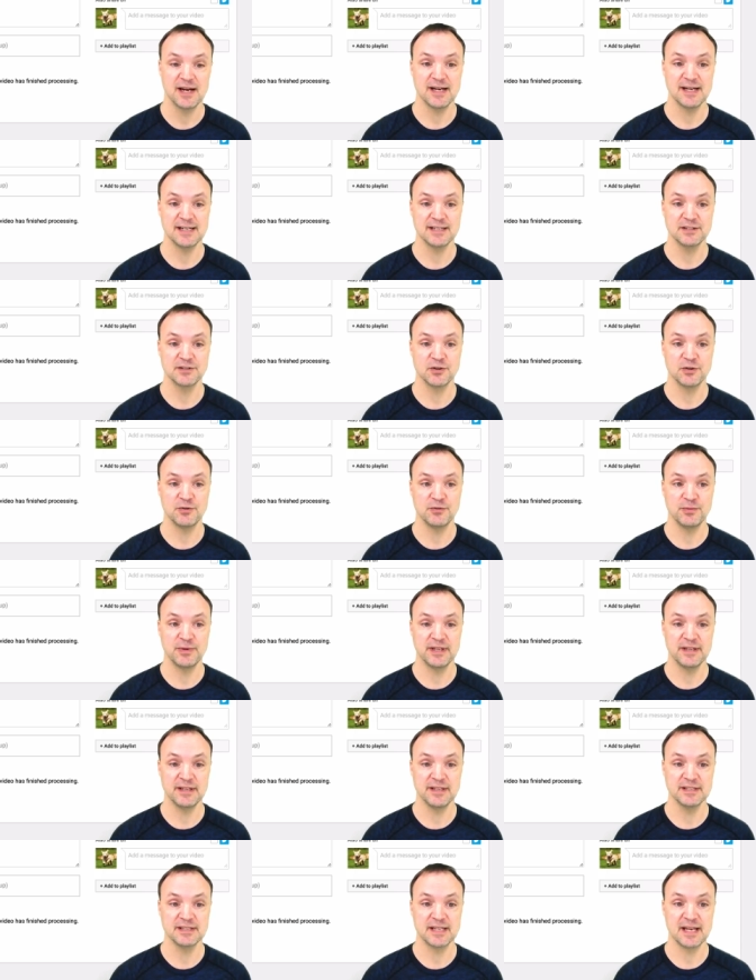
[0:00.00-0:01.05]
So in
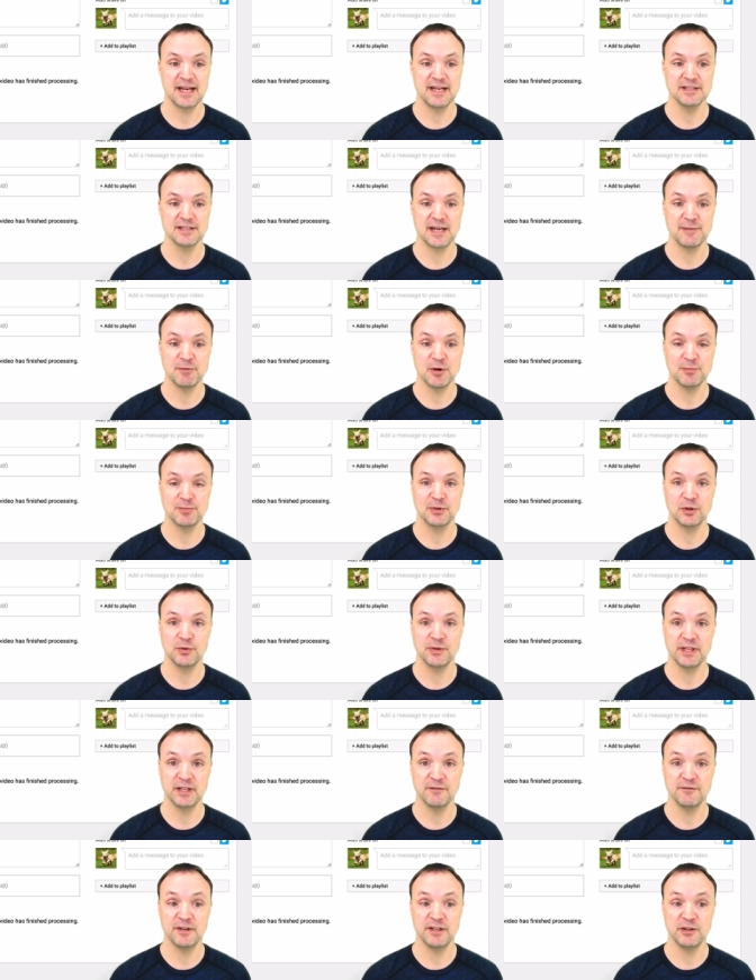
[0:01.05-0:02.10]
this case, I'm
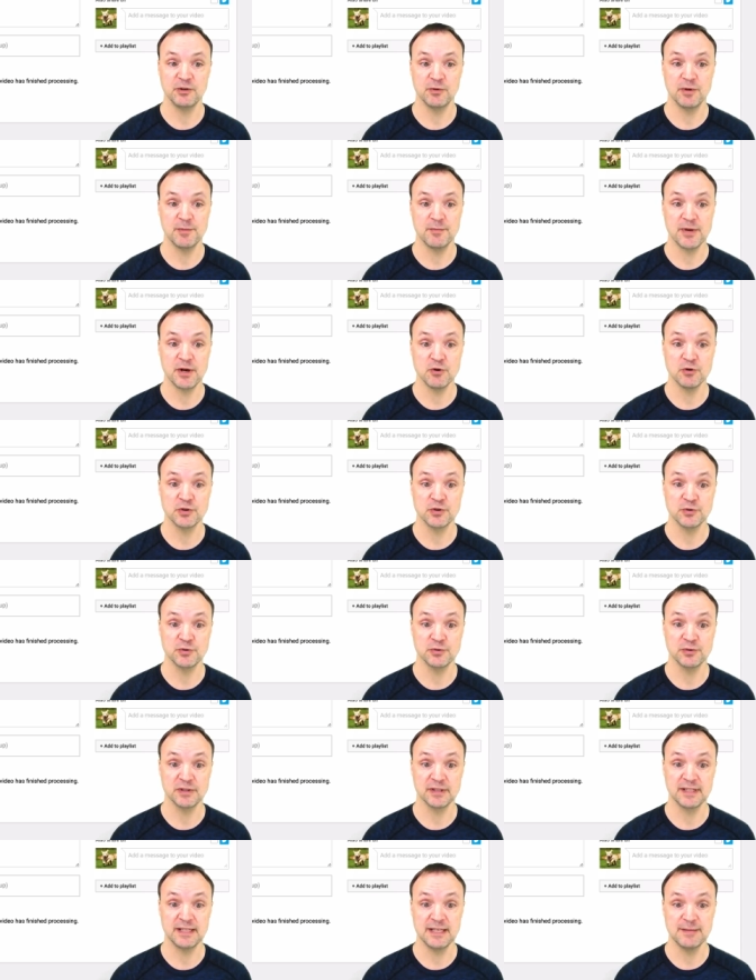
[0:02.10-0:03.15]
uploading a video about
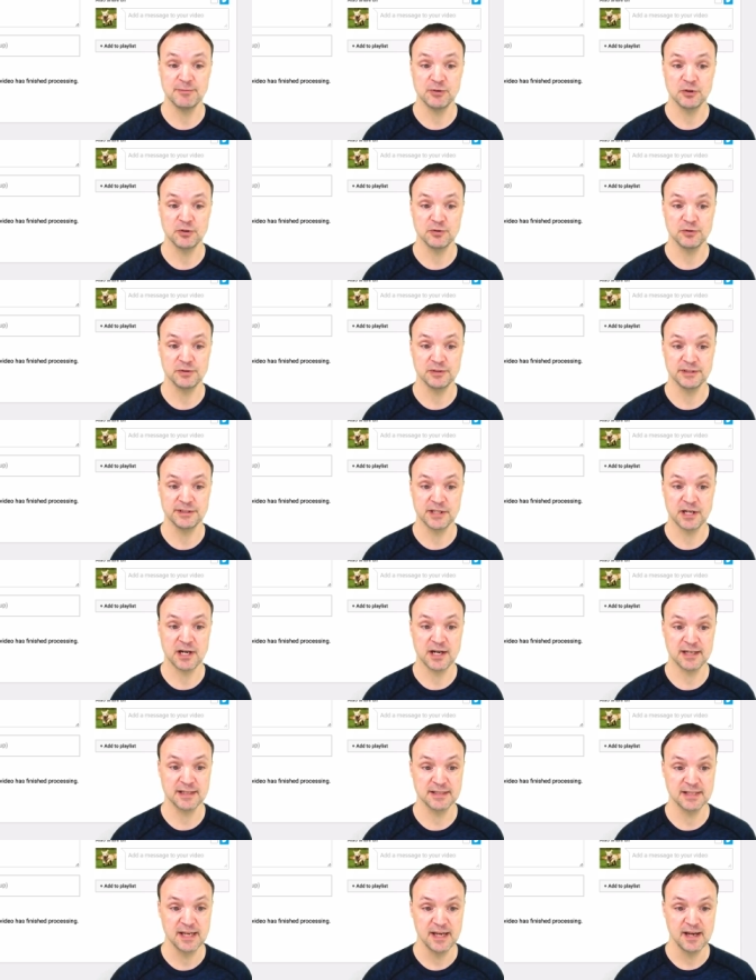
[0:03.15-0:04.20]
Google Keep and Google
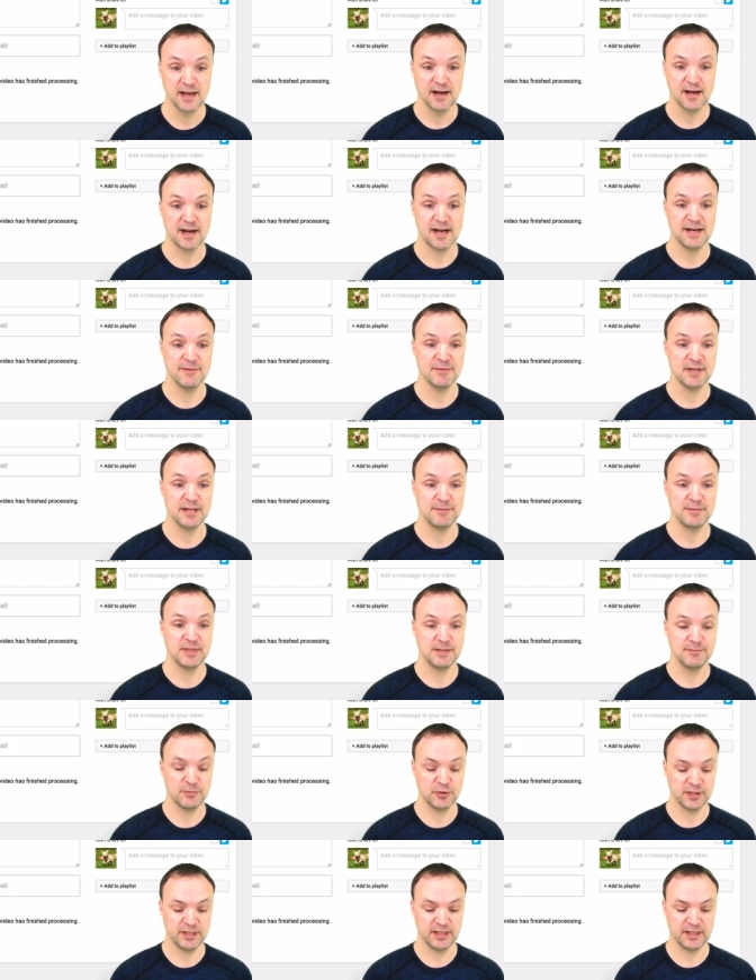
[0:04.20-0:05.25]
Docs. I might be
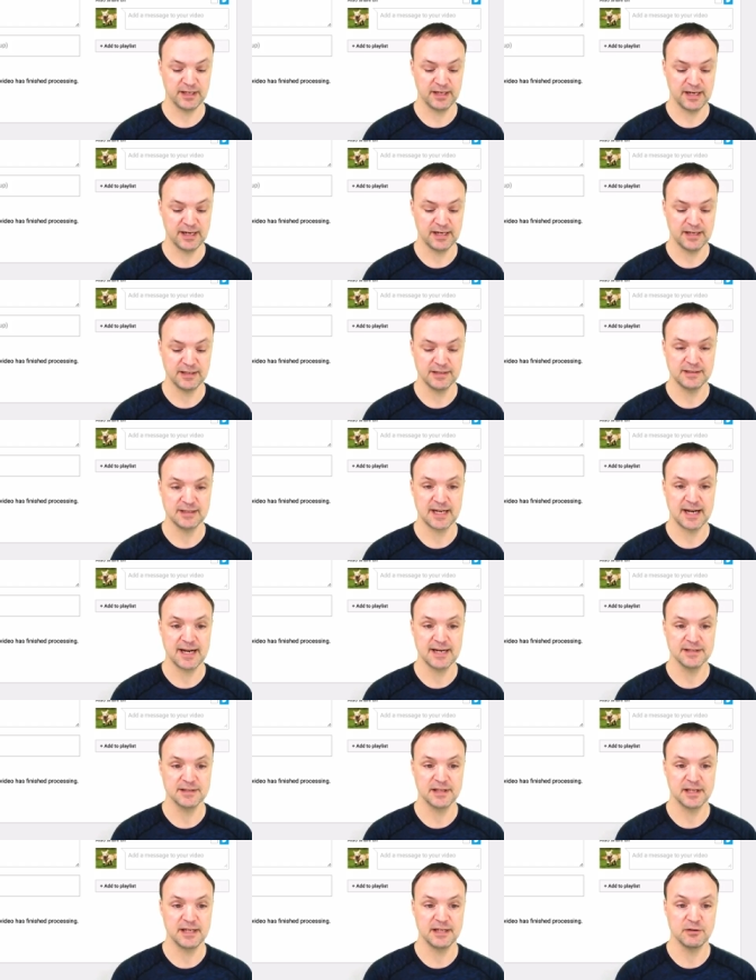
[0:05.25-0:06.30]
putting in
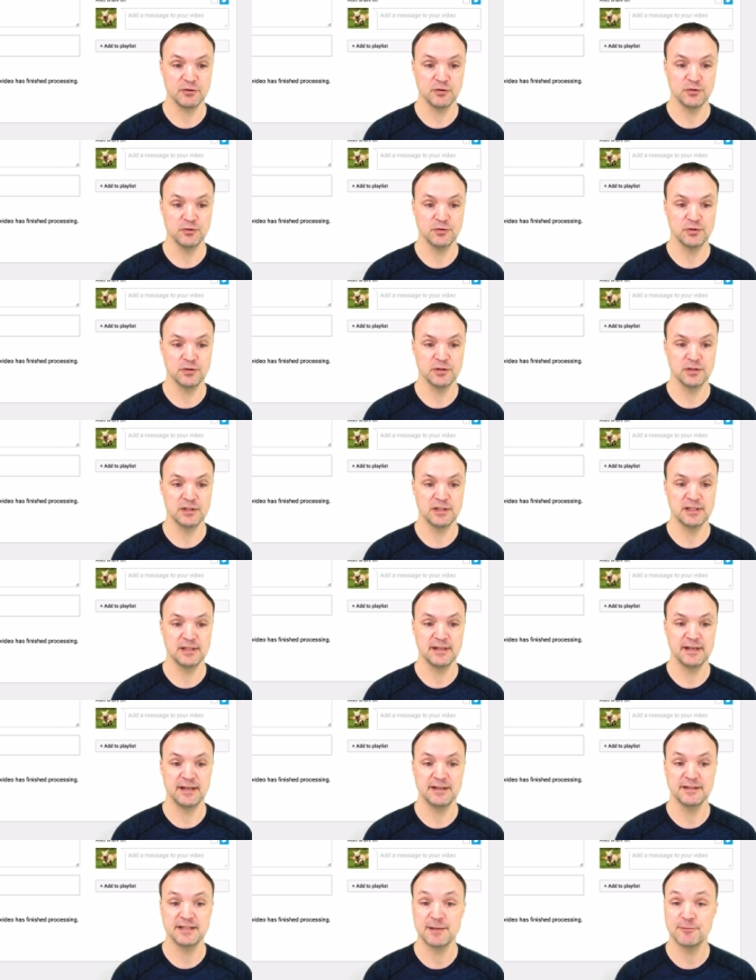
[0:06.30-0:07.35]
tags like Google
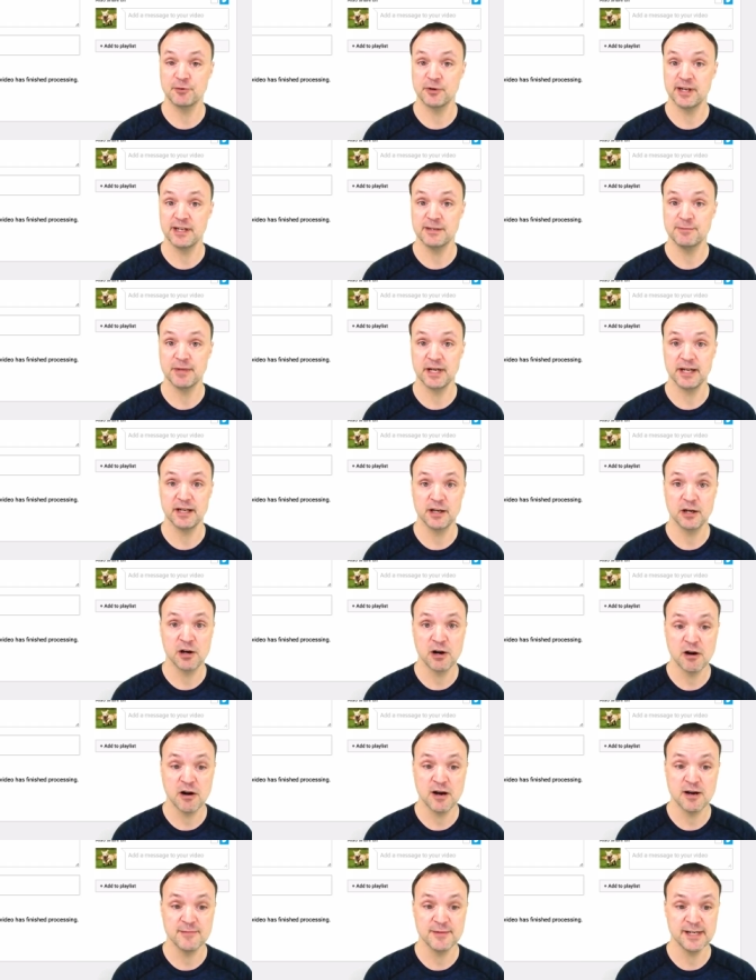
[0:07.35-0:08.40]
and separated by a
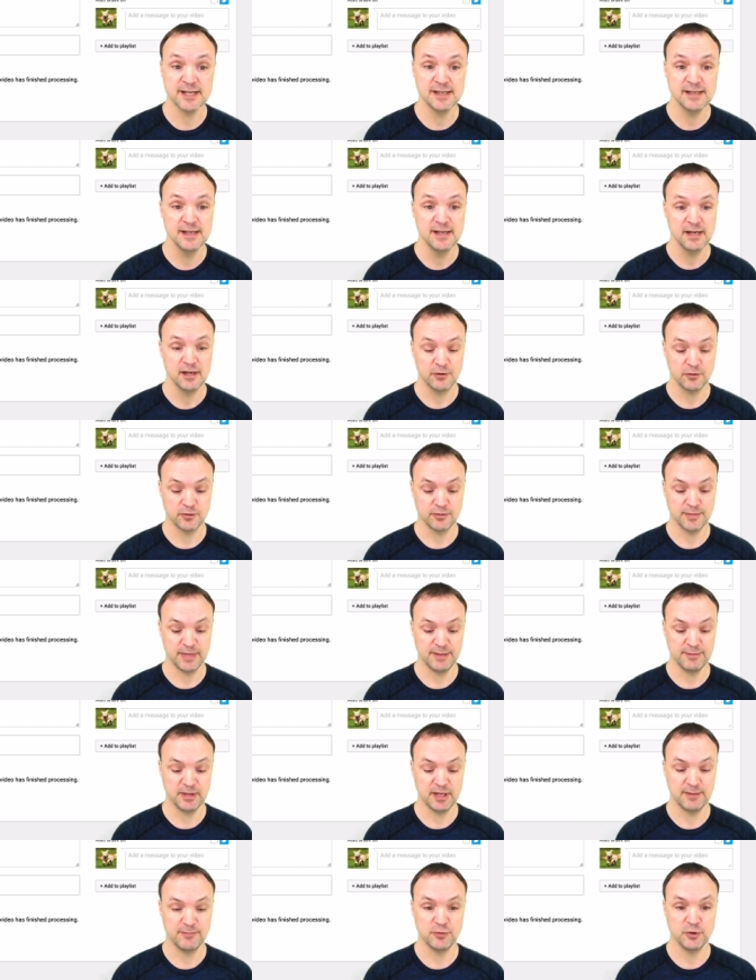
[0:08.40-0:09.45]
comma, or
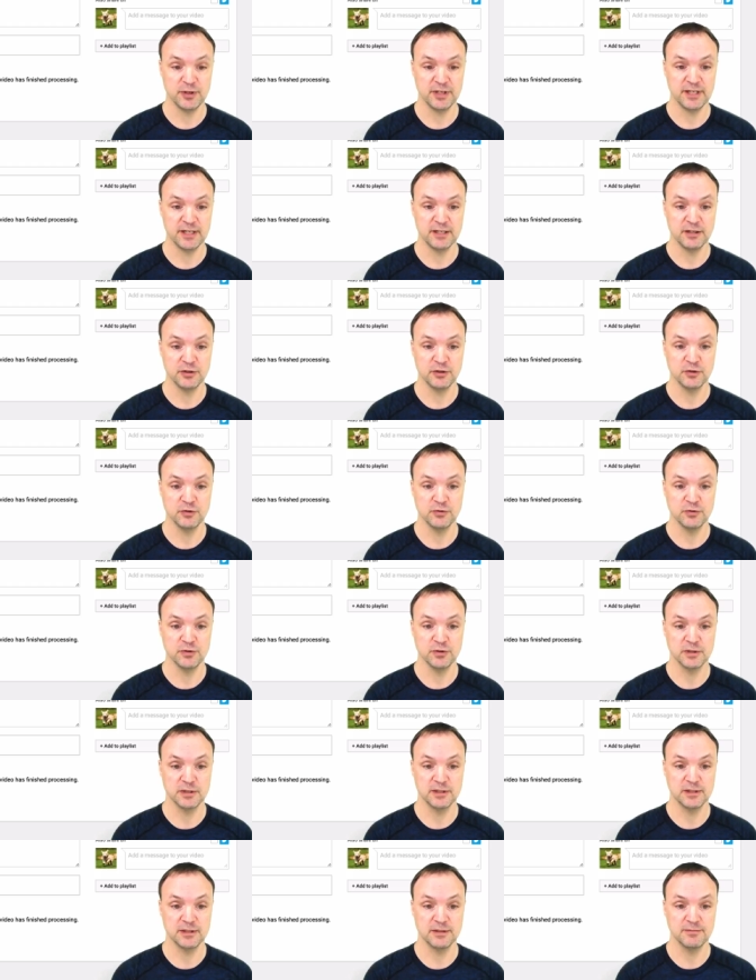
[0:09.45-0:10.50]
maybe I put in
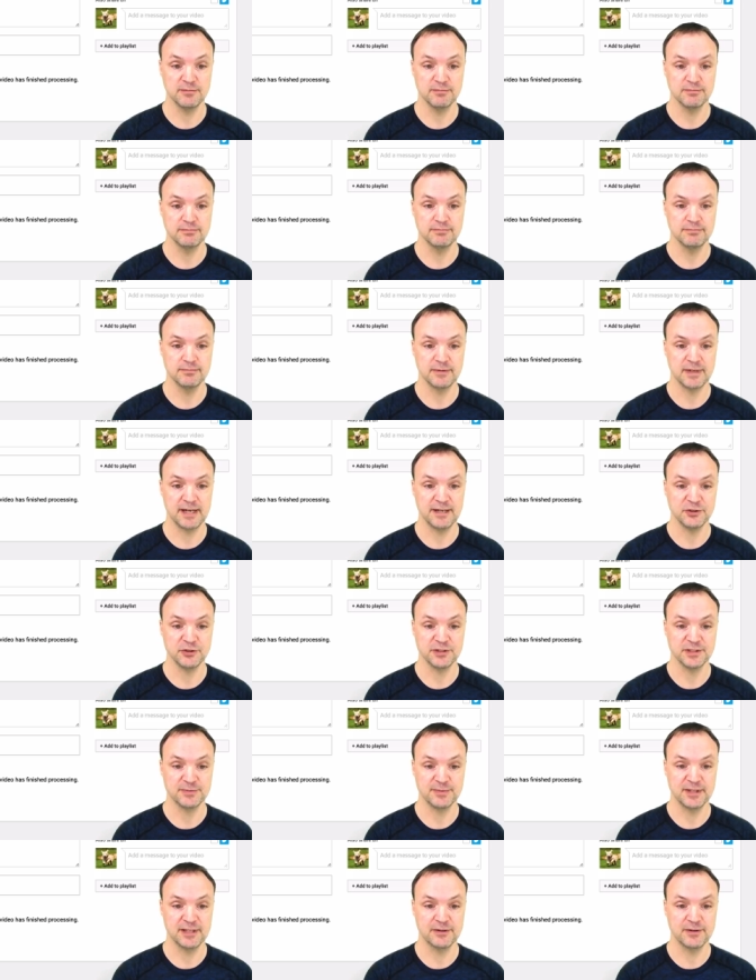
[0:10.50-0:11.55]
Google, I should
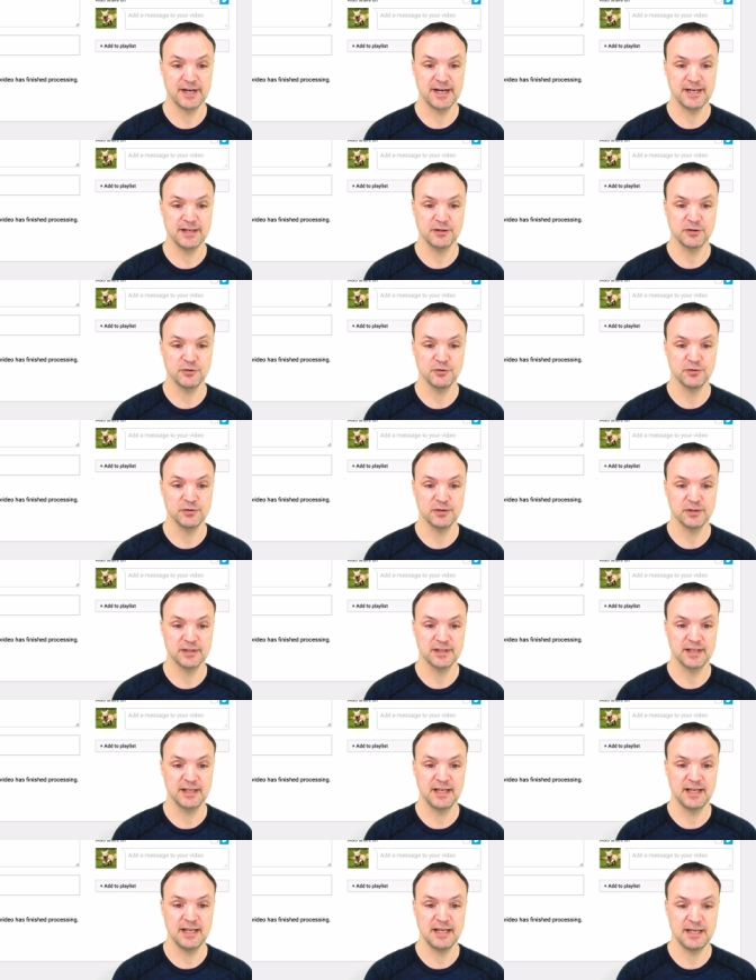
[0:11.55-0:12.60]
spell it right, Google
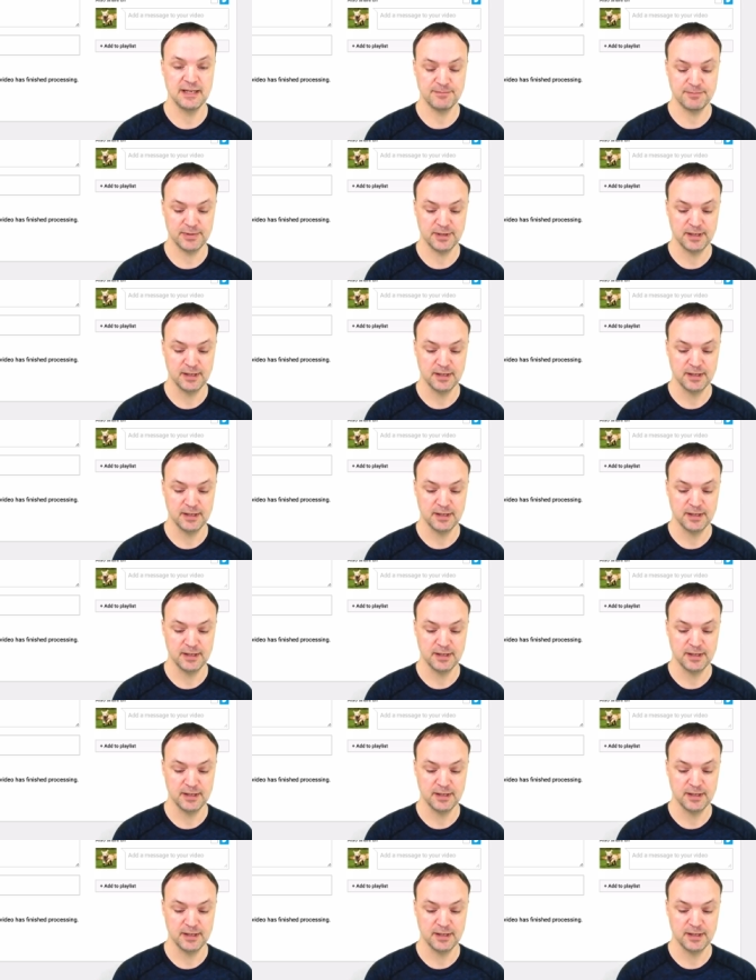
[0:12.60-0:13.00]
Keep,